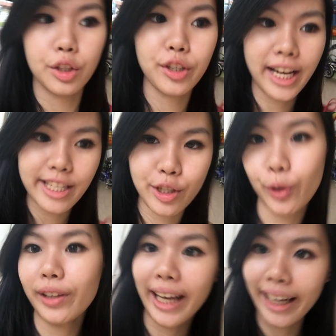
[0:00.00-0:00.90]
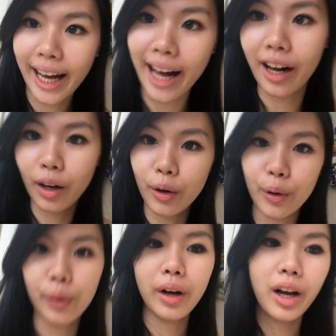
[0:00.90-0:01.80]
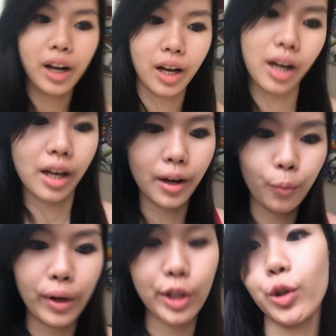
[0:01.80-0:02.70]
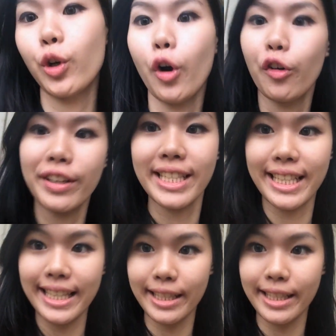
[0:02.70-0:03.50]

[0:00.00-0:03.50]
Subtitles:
You guys know like how when you go overseas,